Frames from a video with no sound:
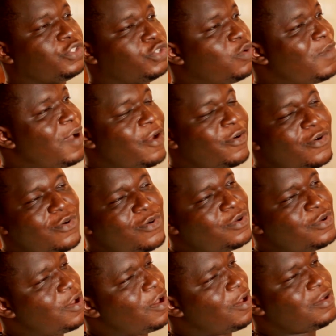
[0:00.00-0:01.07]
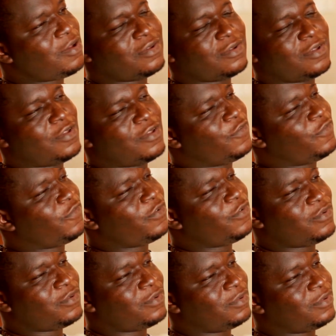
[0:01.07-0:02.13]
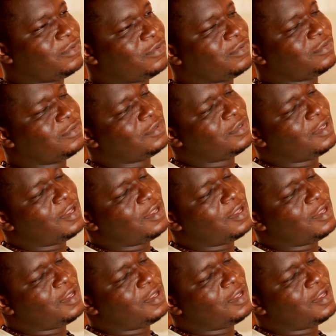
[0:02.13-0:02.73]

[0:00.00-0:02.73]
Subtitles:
so maro na fun